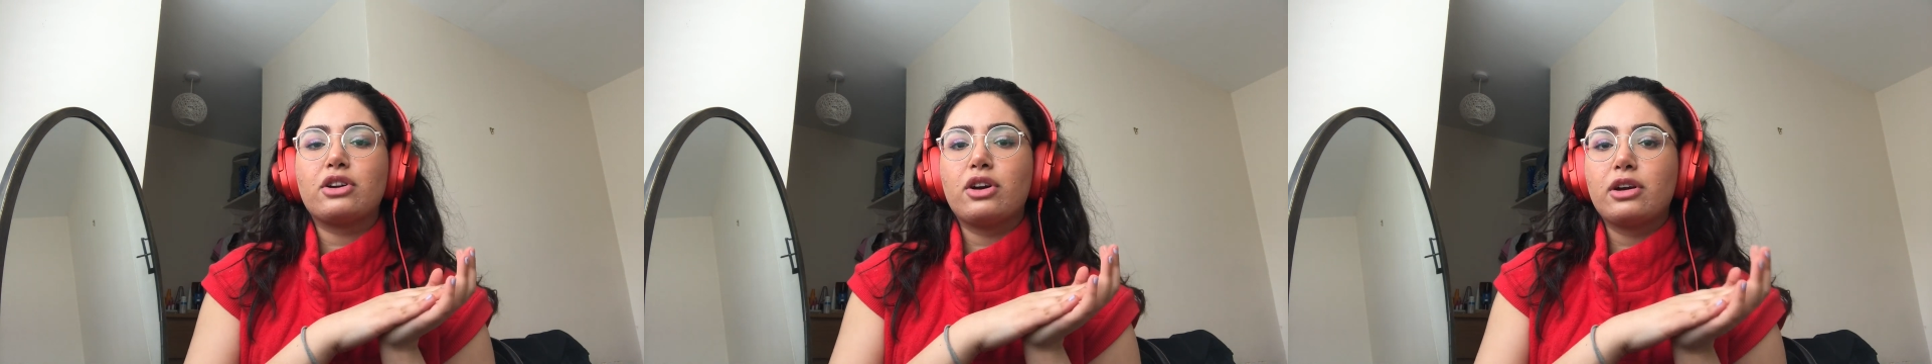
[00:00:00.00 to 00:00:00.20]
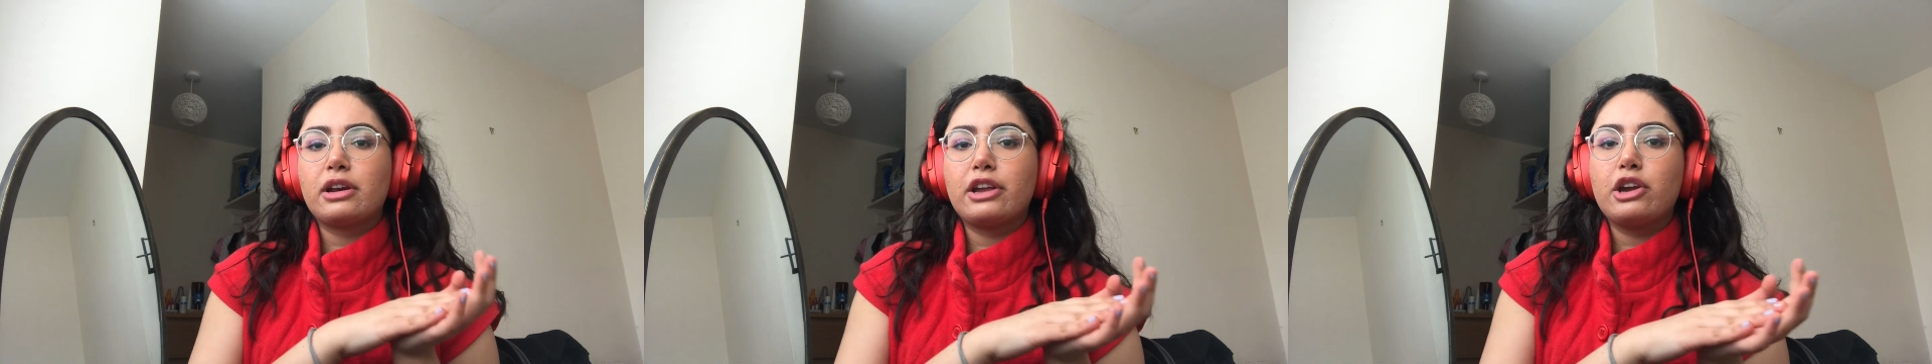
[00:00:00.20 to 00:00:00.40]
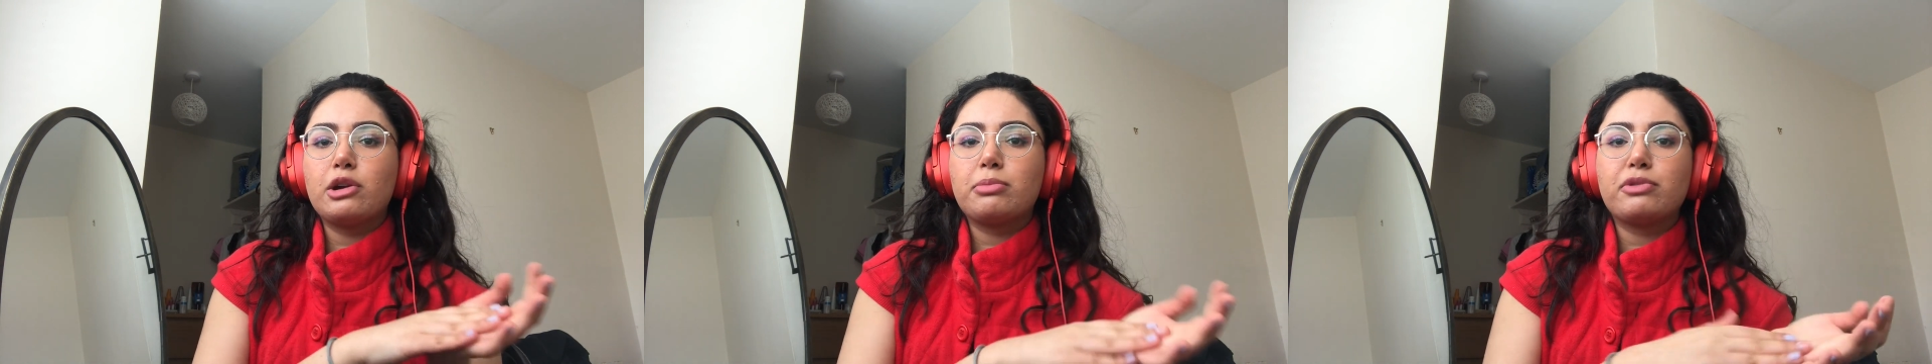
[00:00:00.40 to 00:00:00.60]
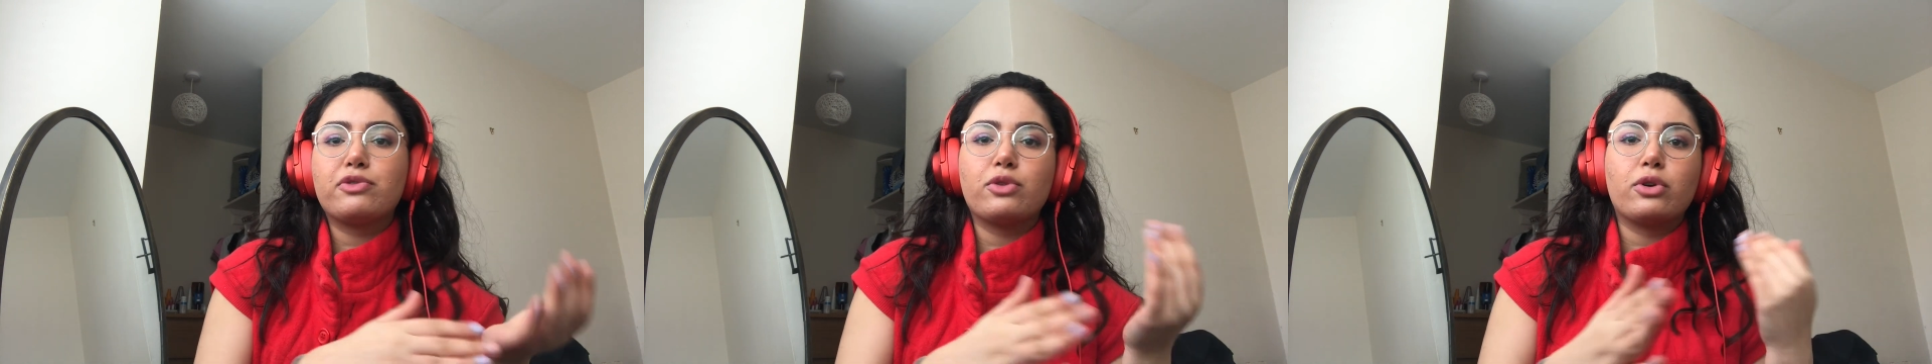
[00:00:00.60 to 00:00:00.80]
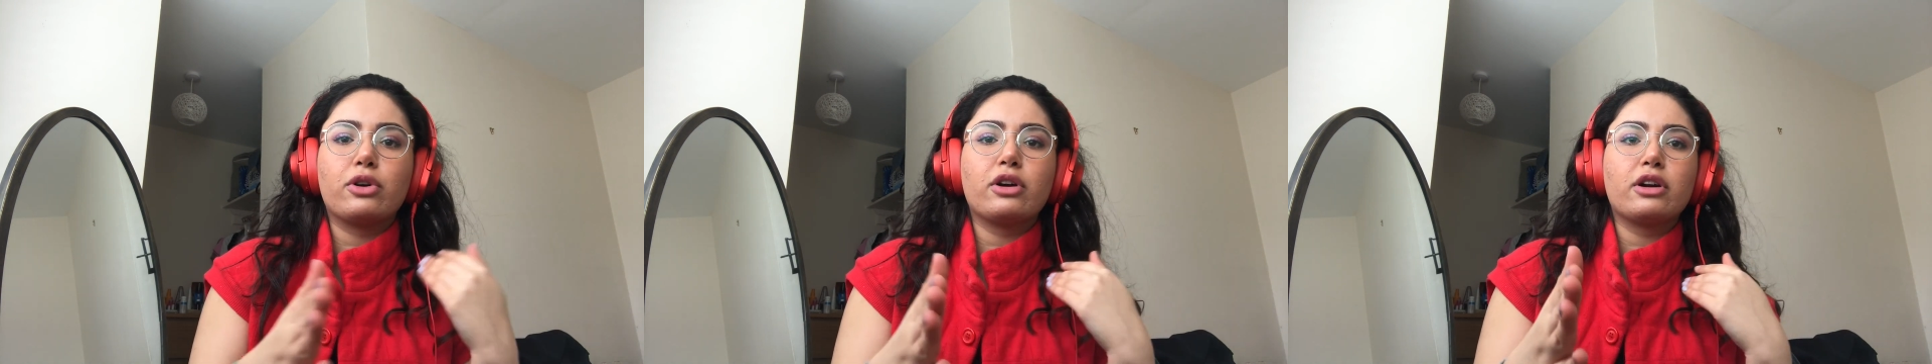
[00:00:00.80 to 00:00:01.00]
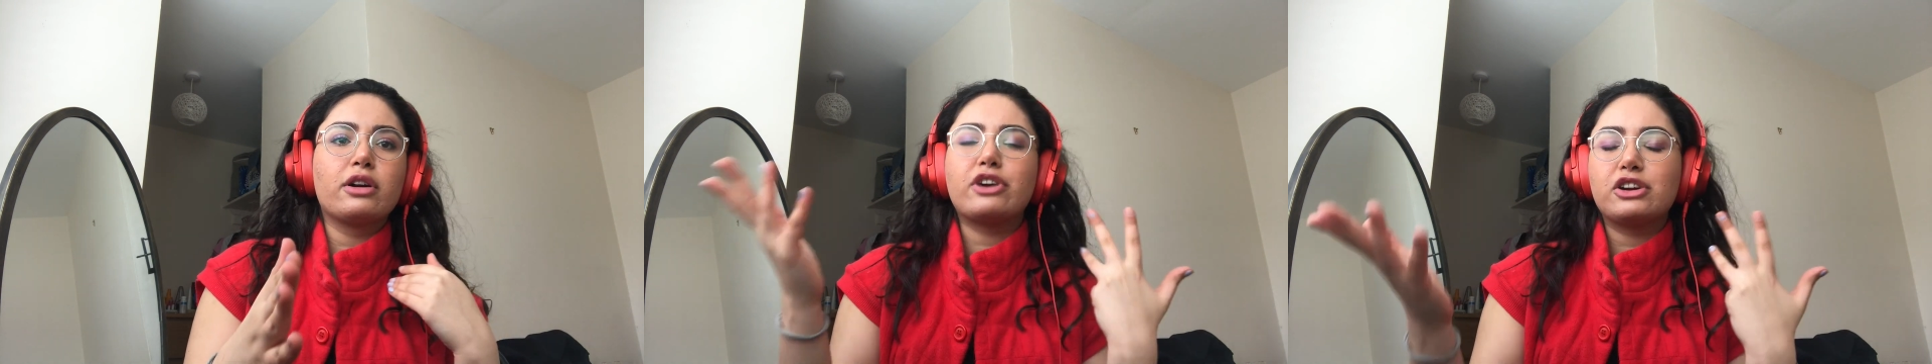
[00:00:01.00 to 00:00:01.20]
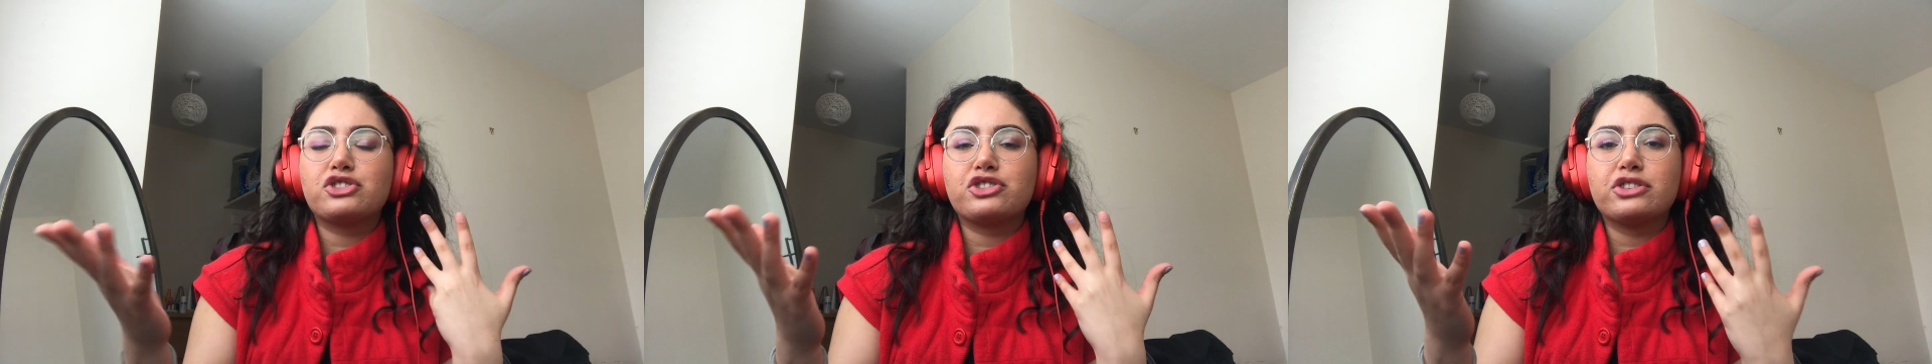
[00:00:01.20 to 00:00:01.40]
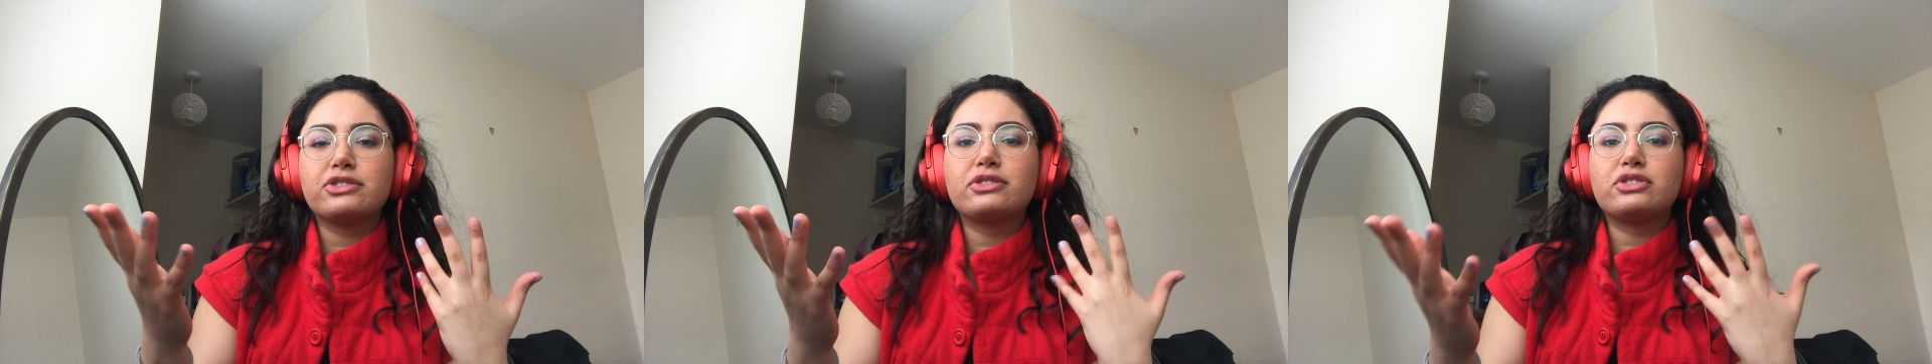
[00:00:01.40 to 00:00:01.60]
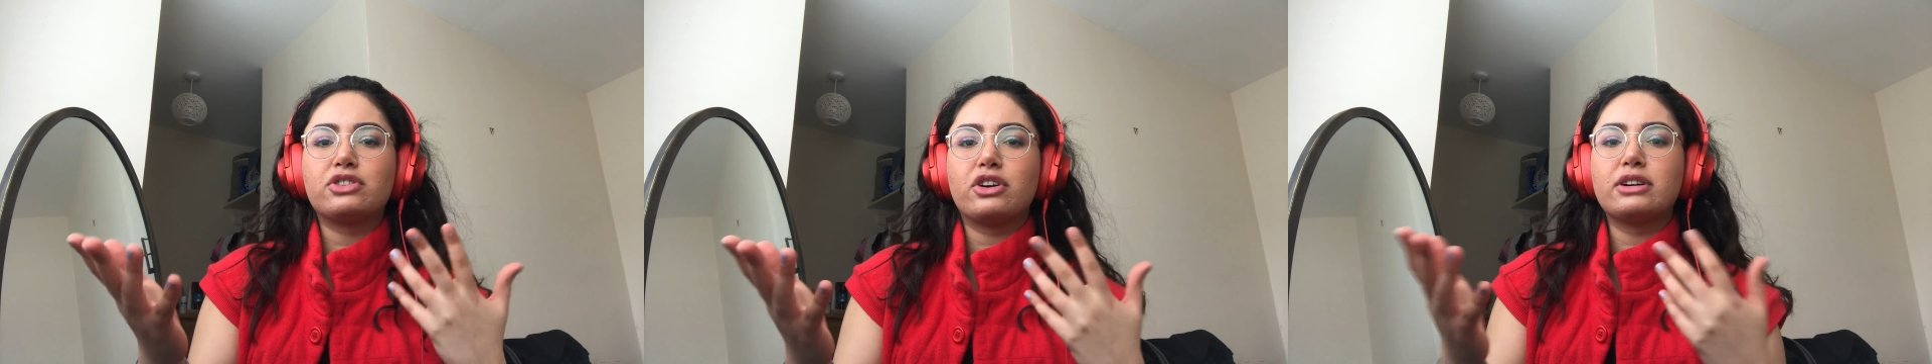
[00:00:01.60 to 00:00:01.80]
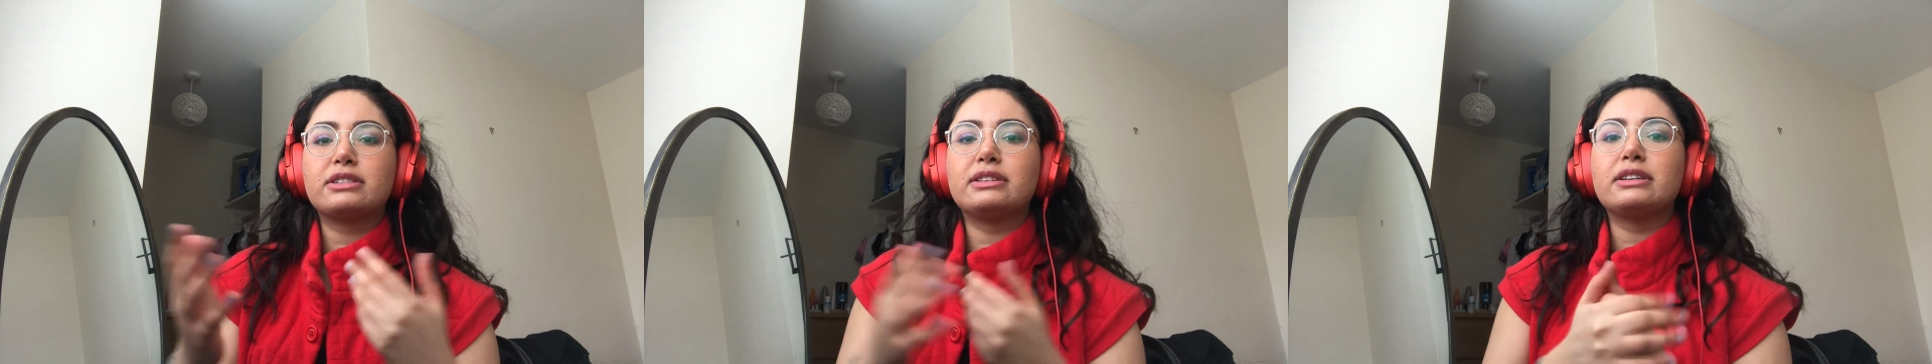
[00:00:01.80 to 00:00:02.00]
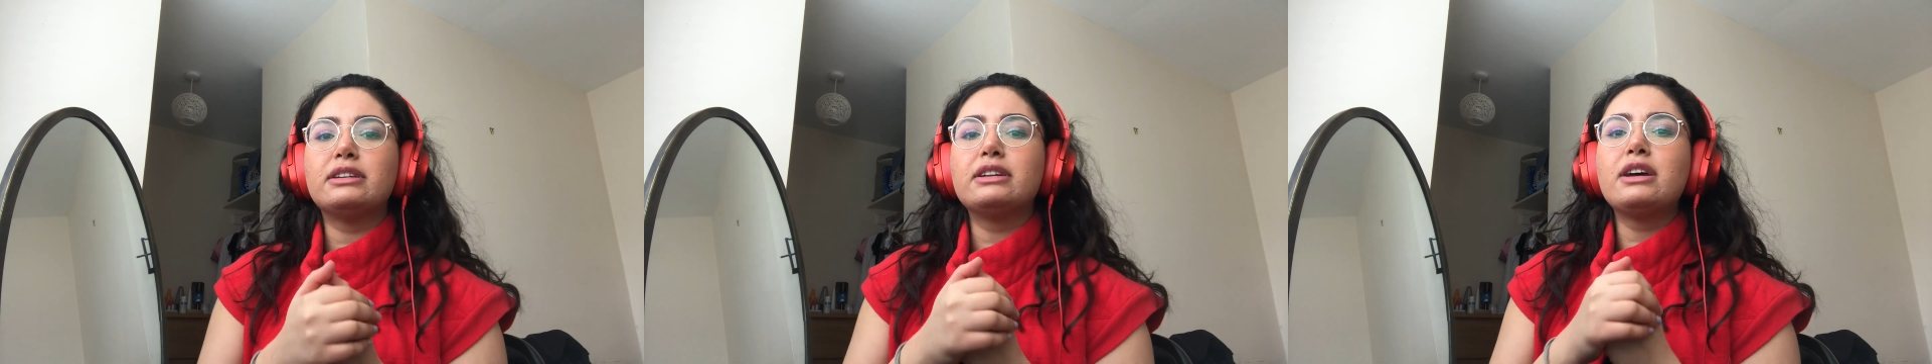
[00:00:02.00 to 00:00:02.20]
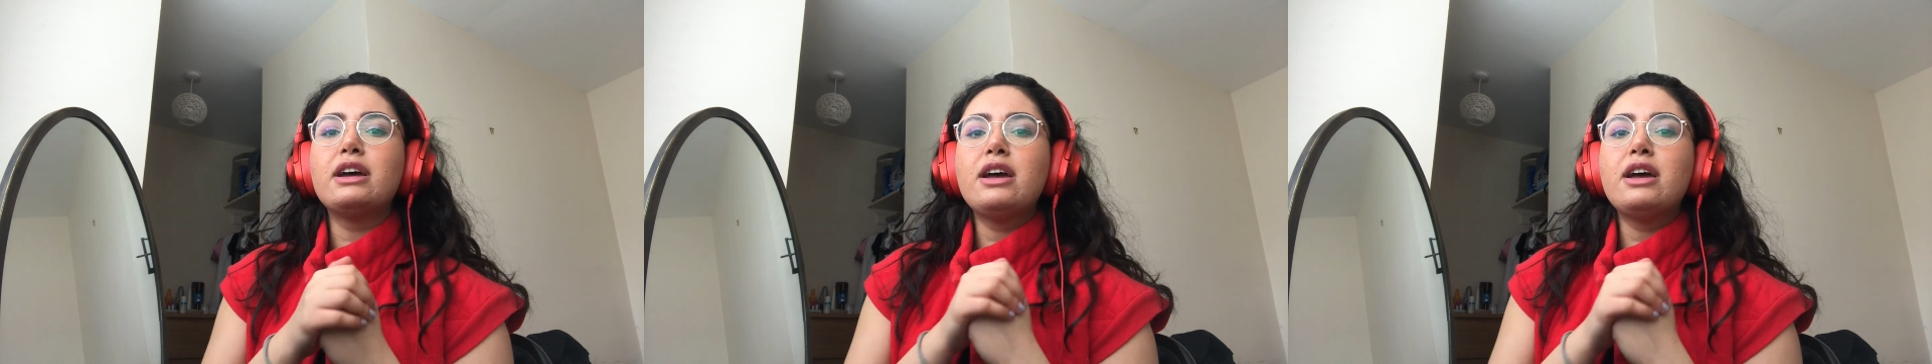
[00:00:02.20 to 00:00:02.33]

earlier before freshers started.